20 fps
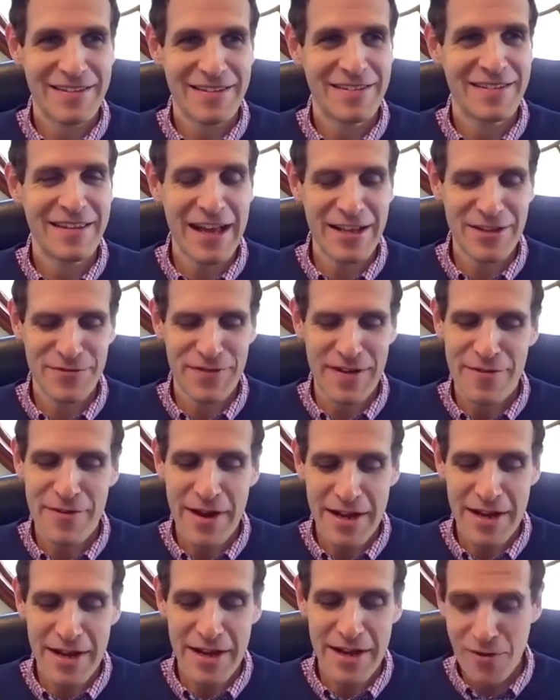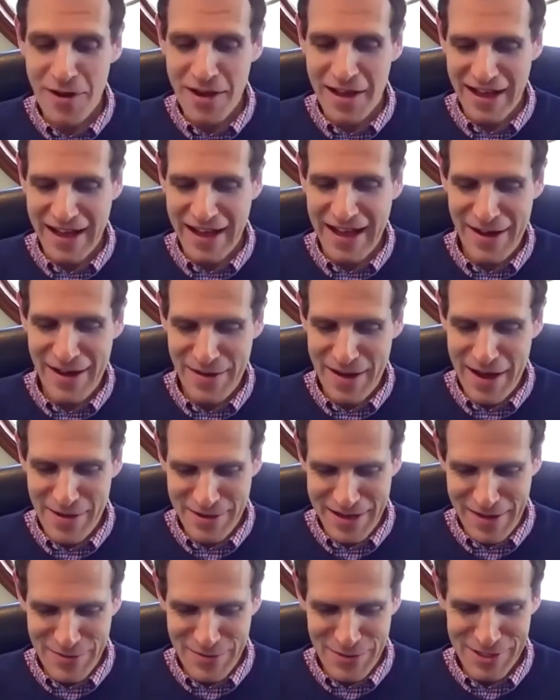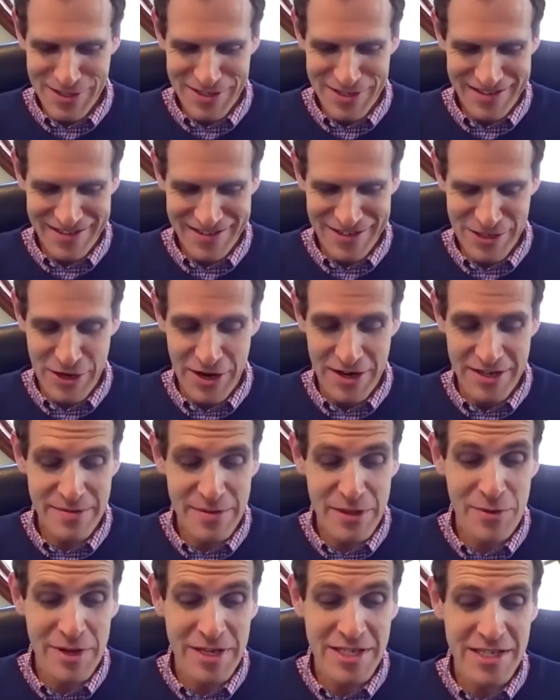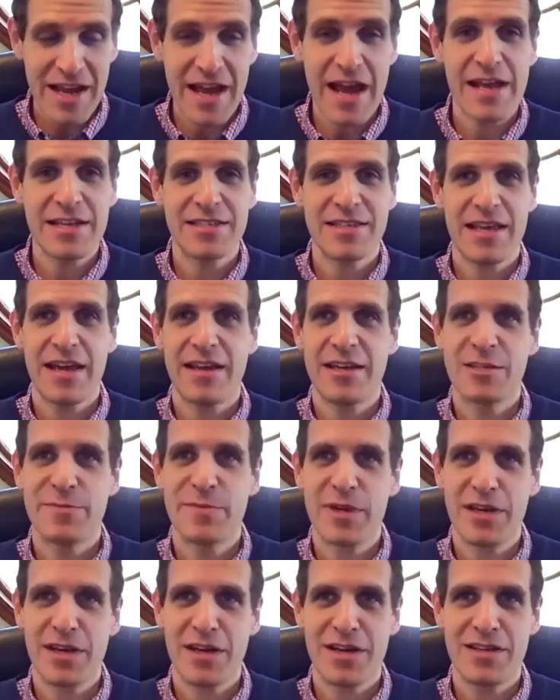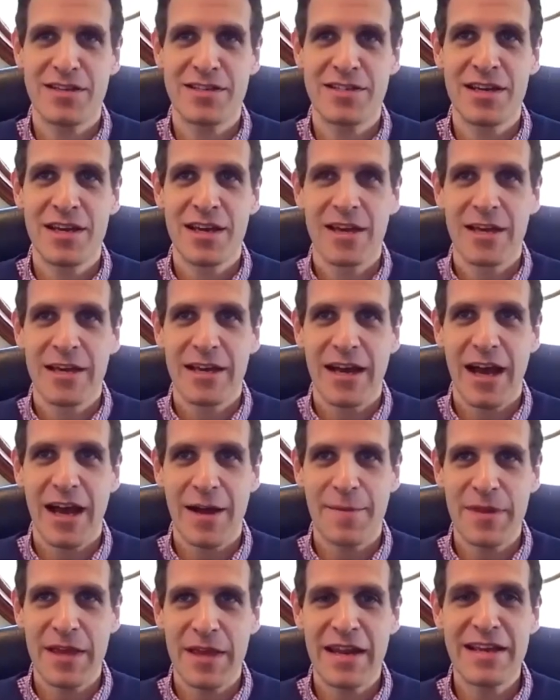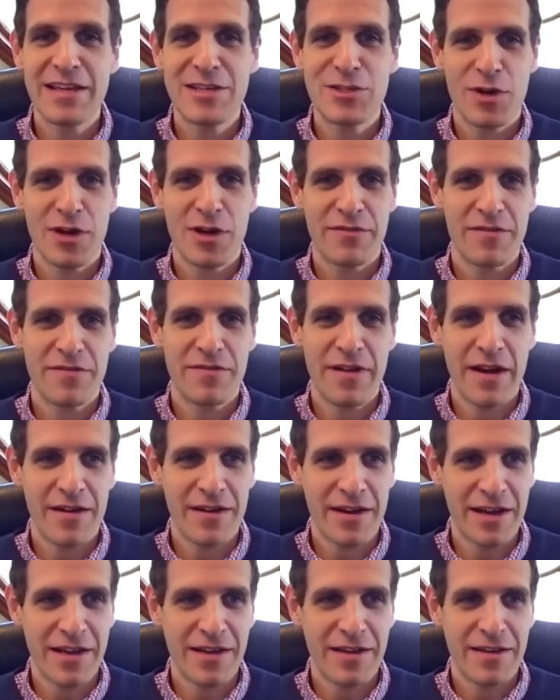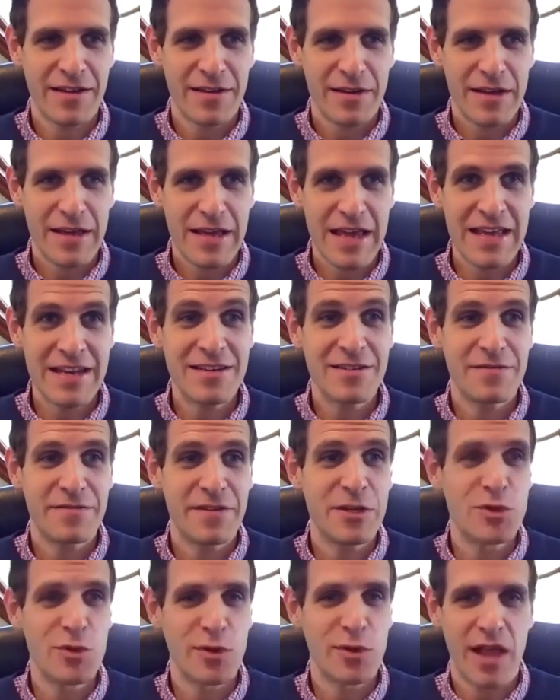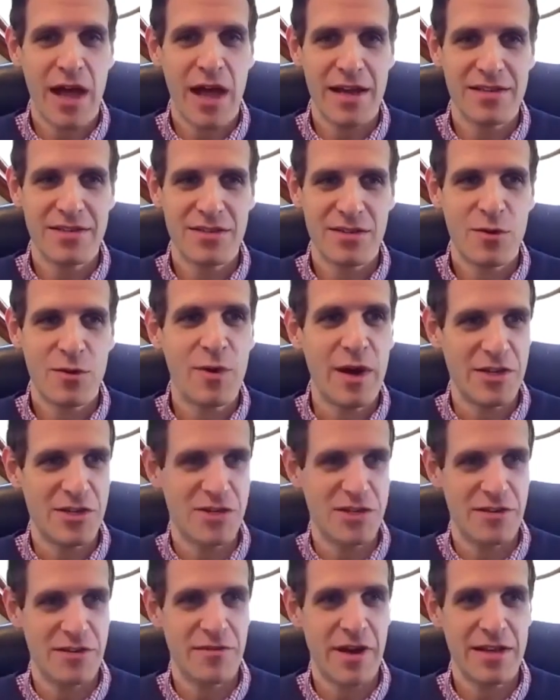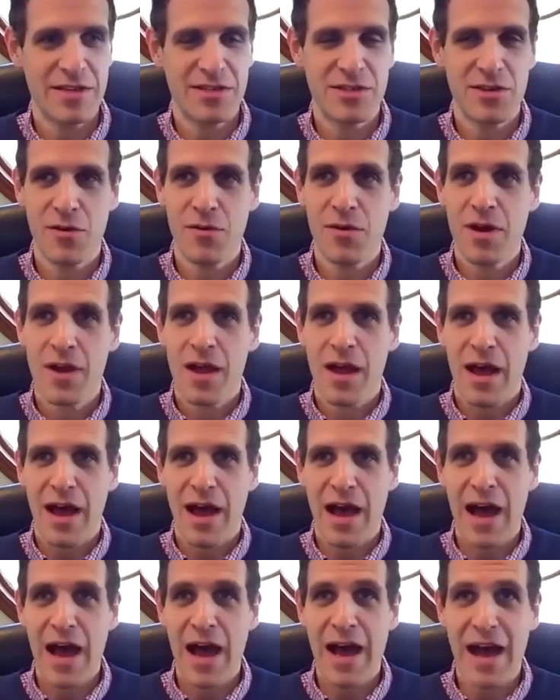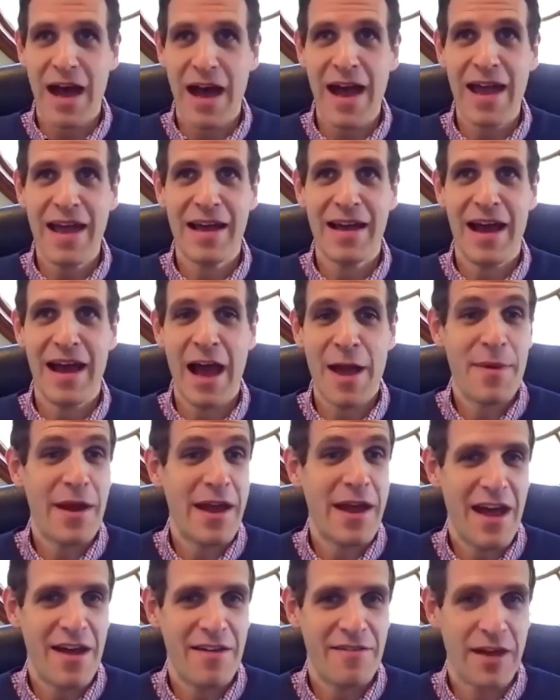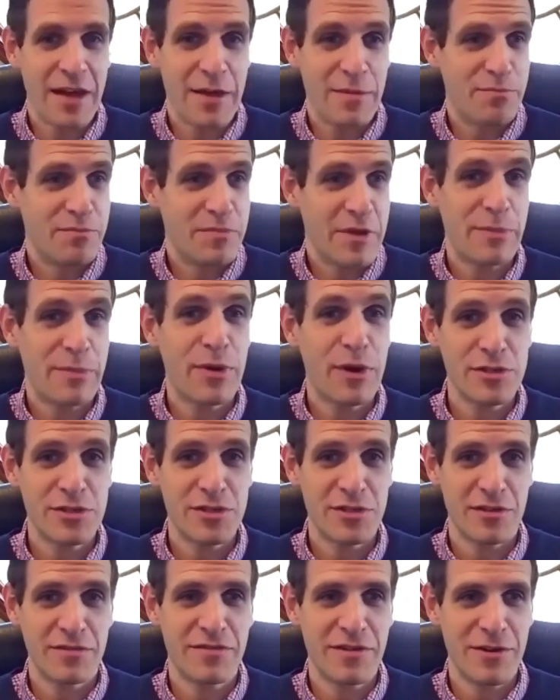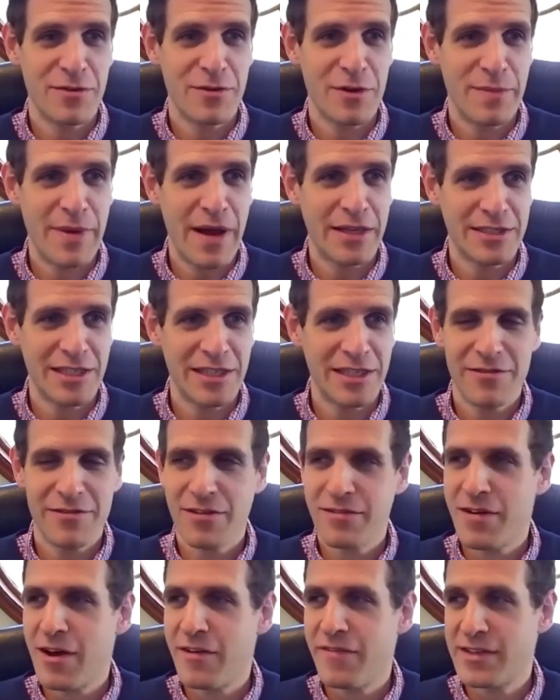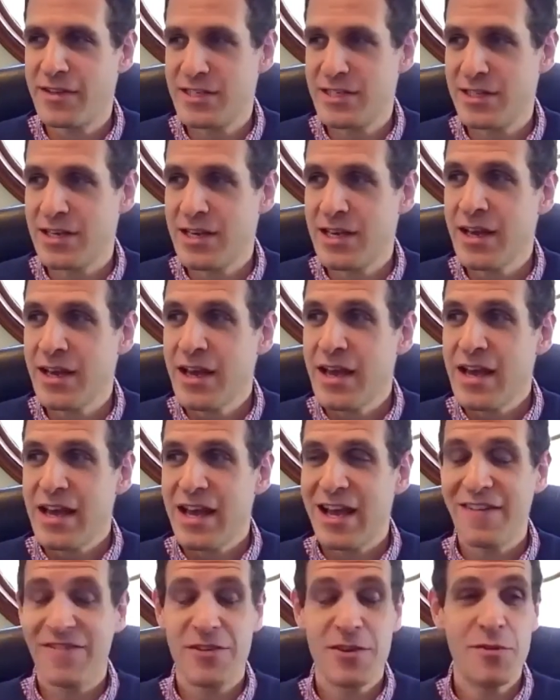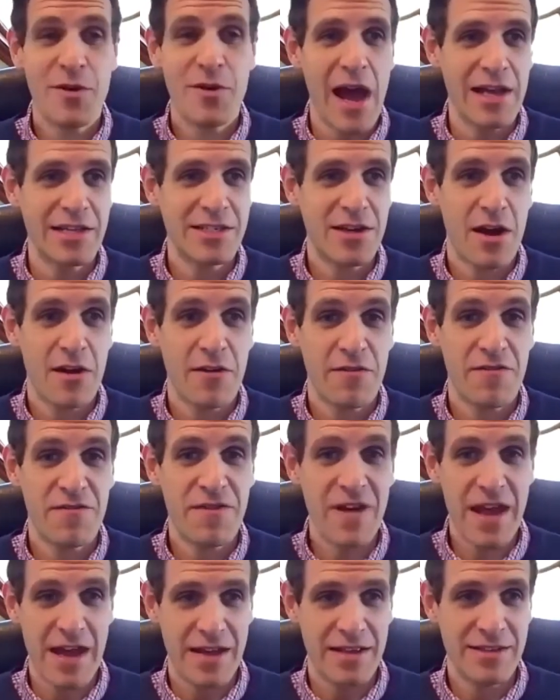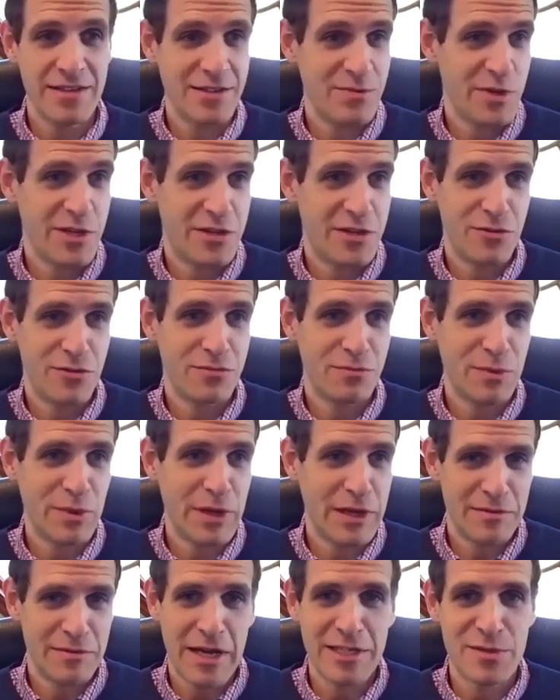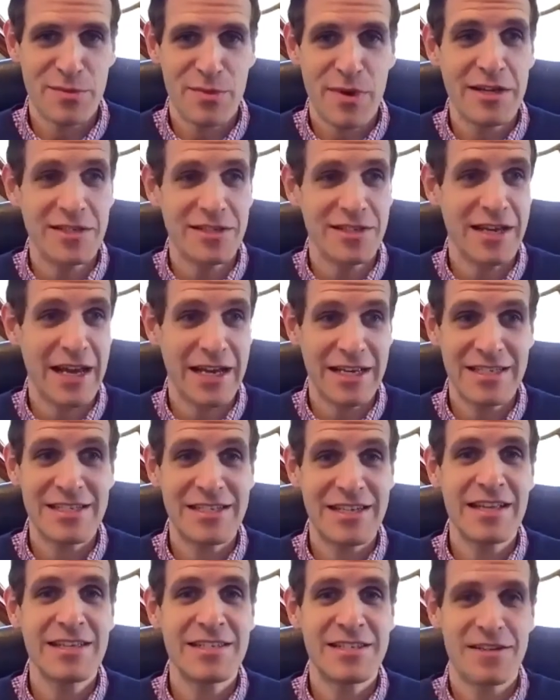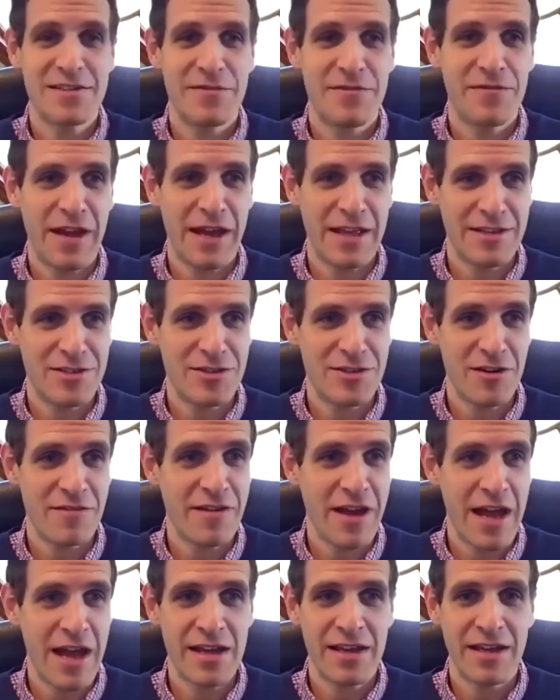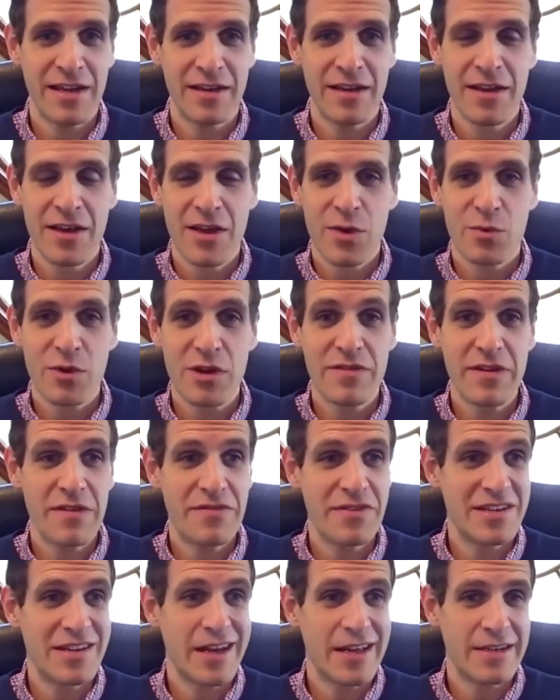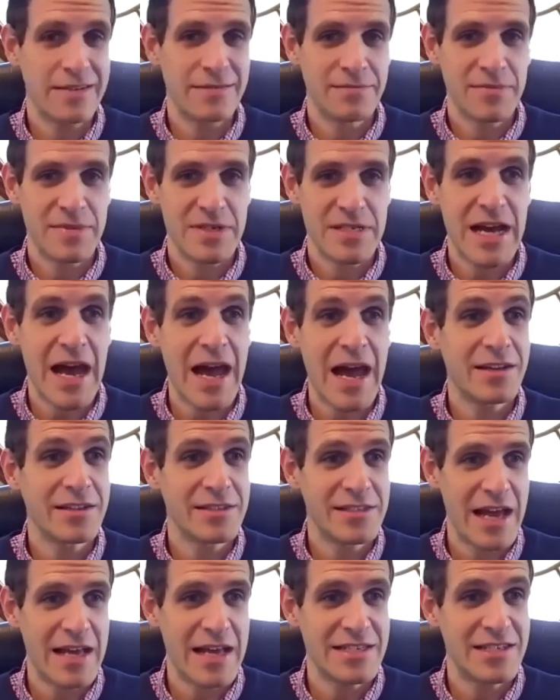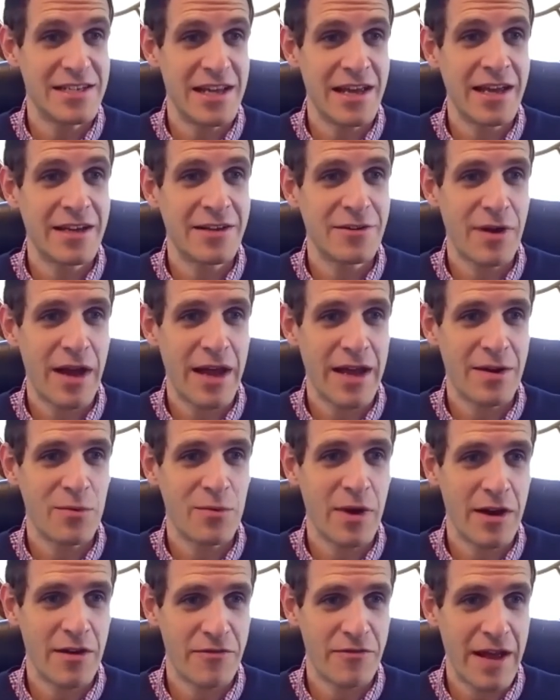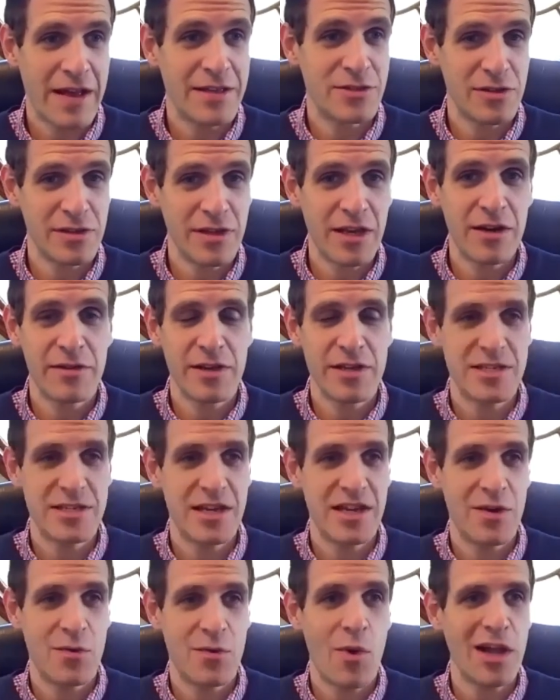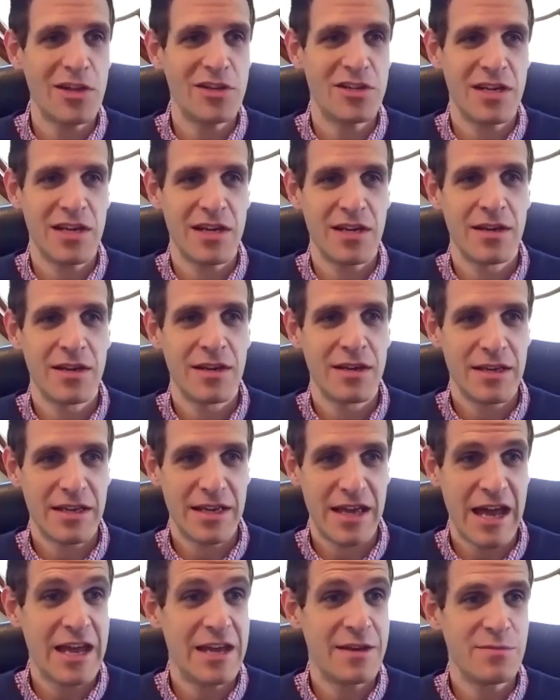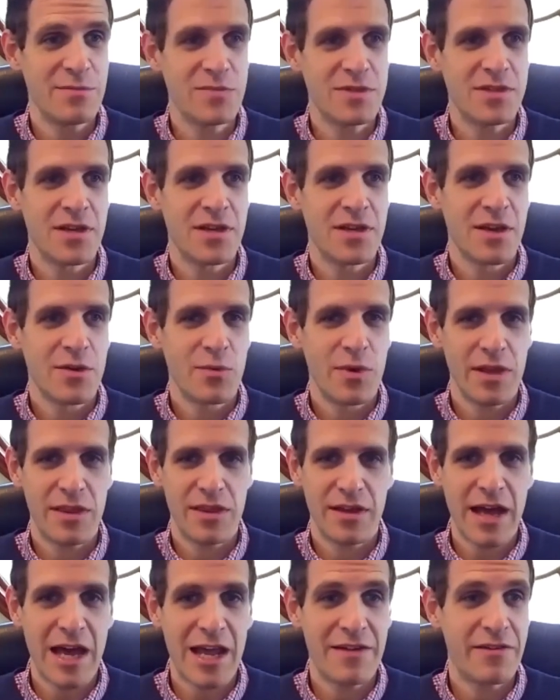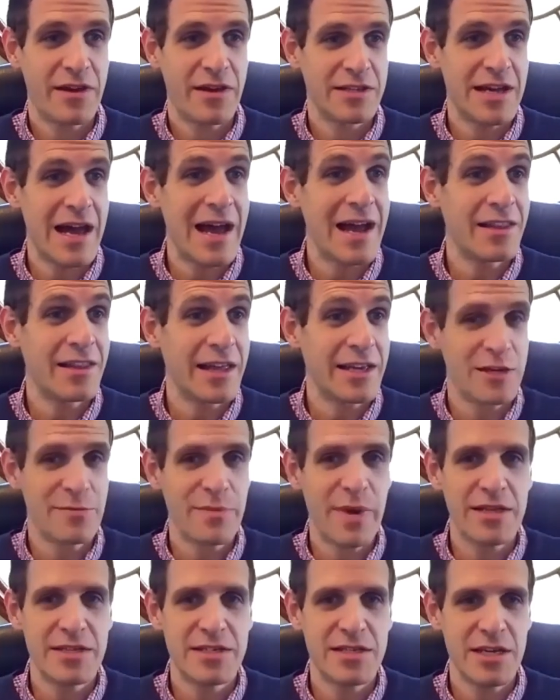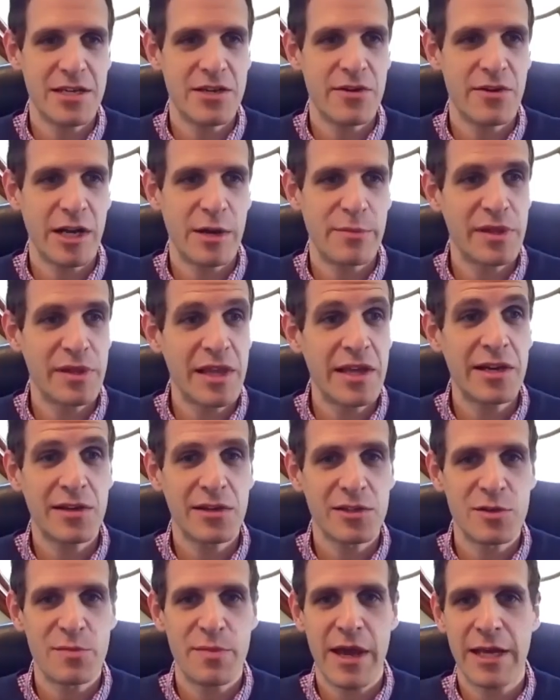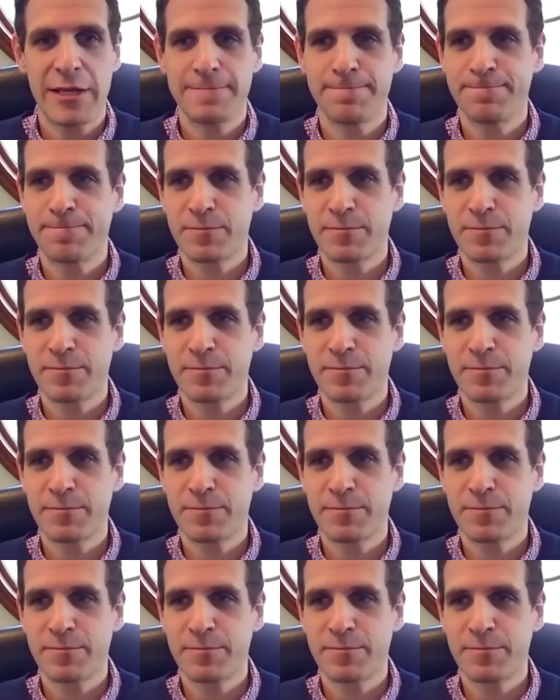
that's fair, right? So I was just curious. The reason I asked that is because it is sort of a very individualized question, right? So I may have a personal view about the level of offense in the league. If you ask our fans, and we do, not surprisingly, extensive fan surveying, and we've even done dial testing, right, where fans are literally sitting watching games with a kind of a dial like you might see during a political debate and